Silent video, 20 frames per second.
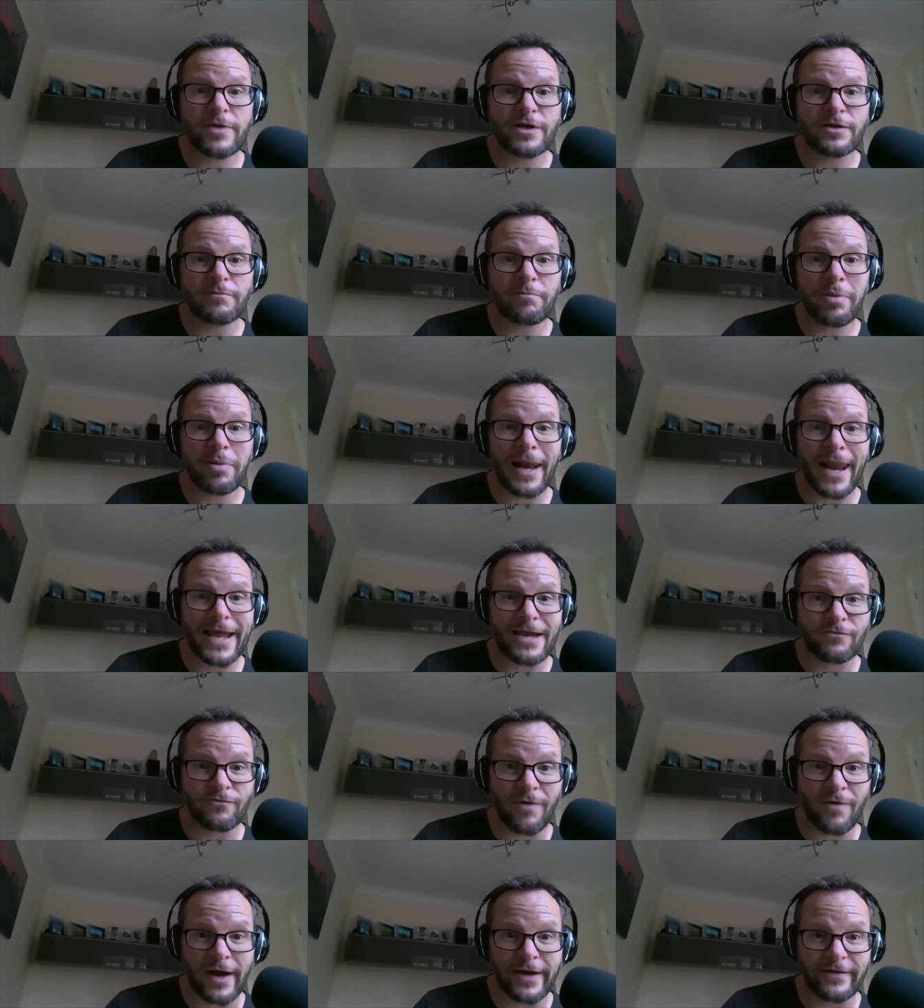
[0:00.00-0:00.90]

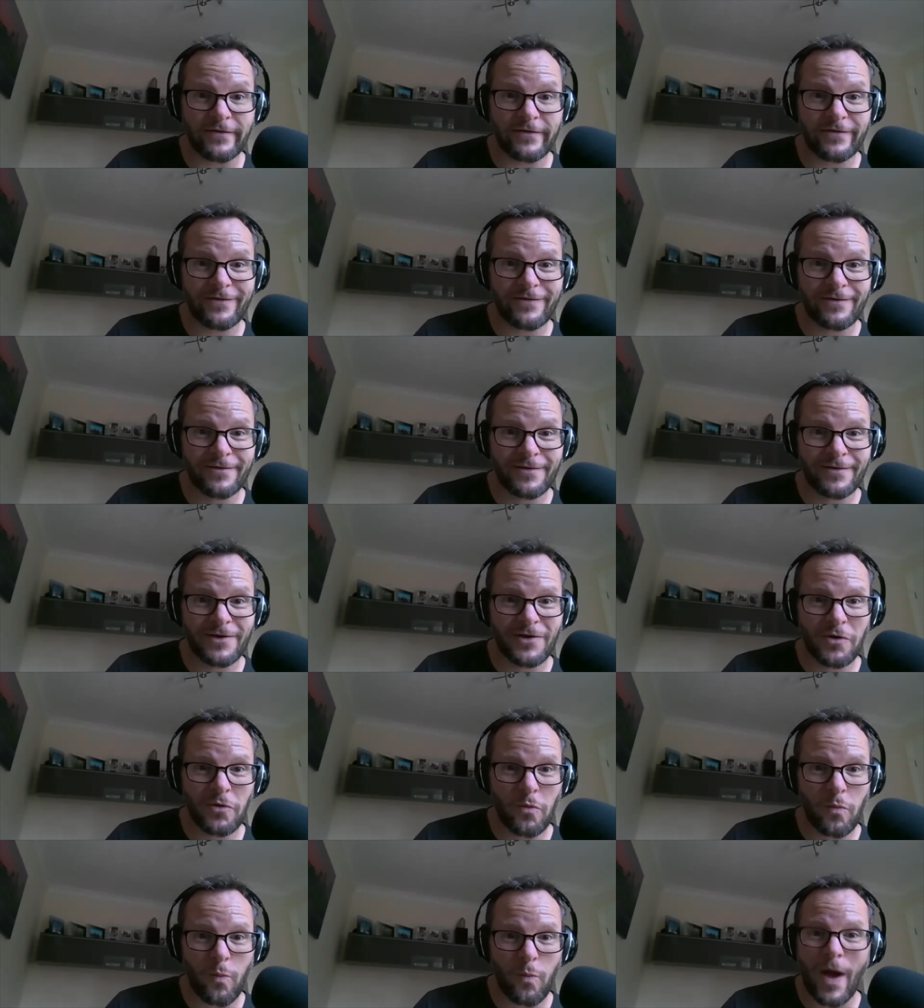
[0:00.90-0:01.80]
playwright
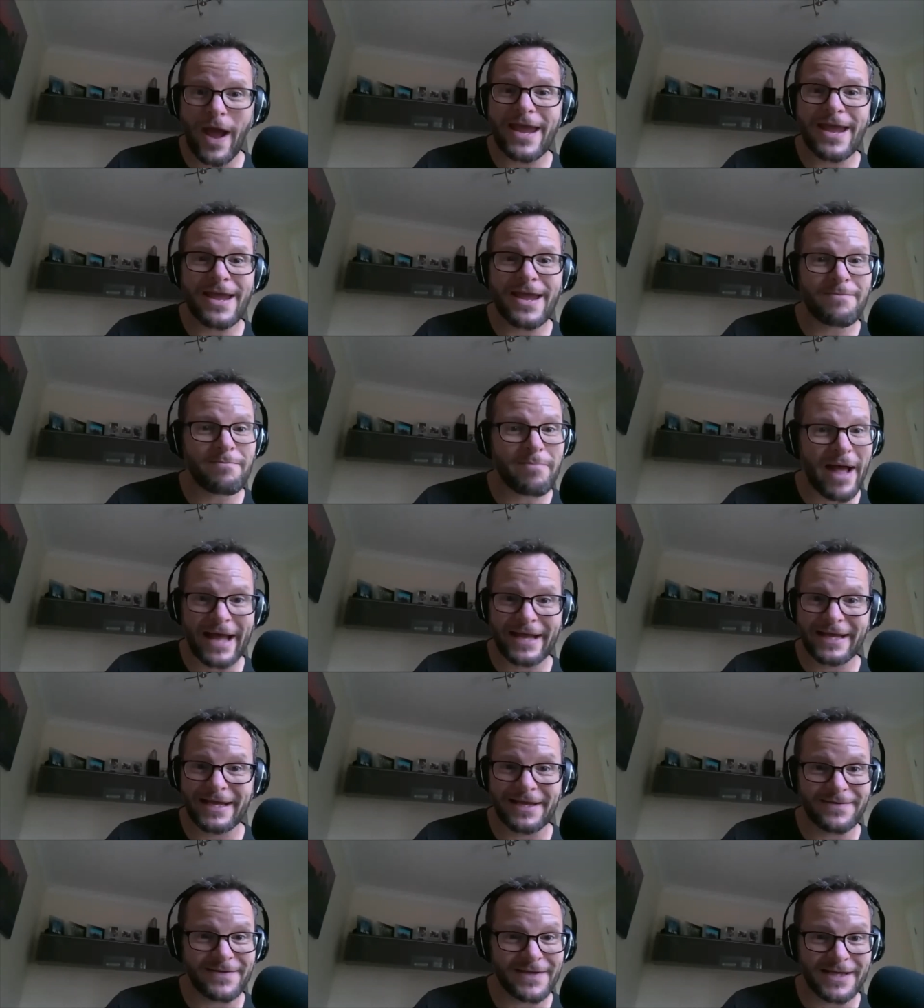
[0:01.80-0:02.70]
way back
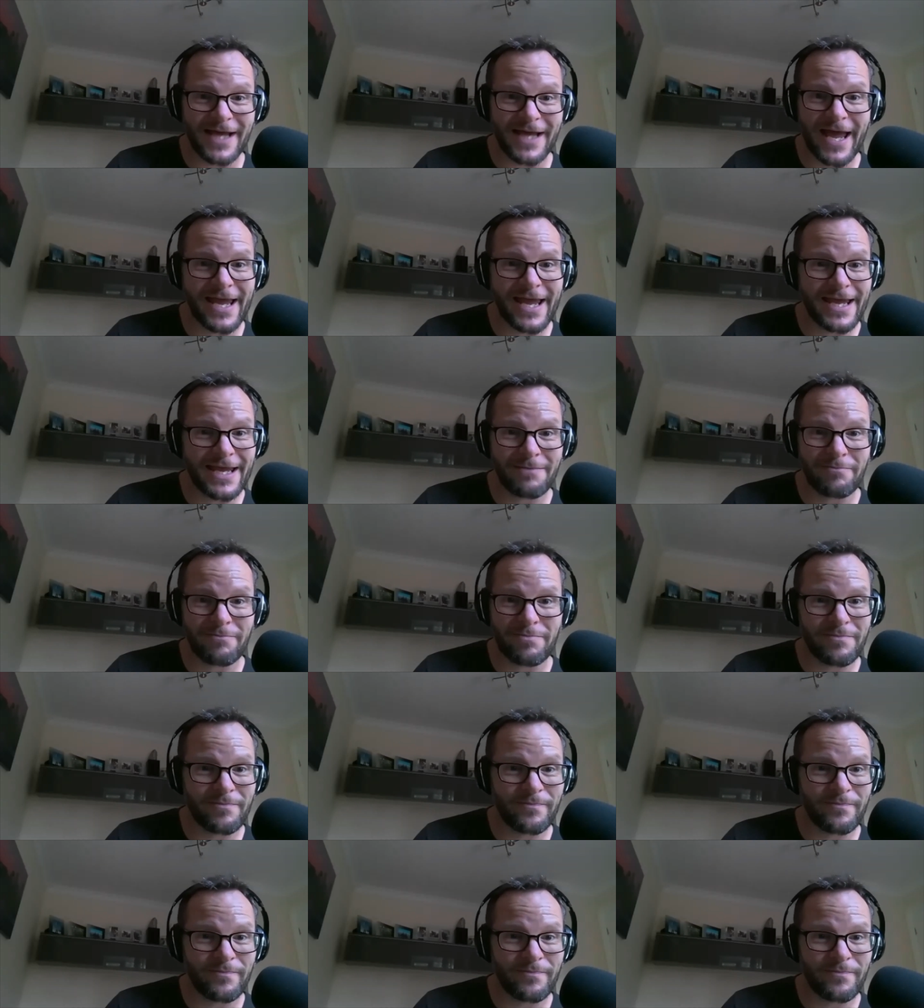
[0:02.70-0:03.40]
in the day.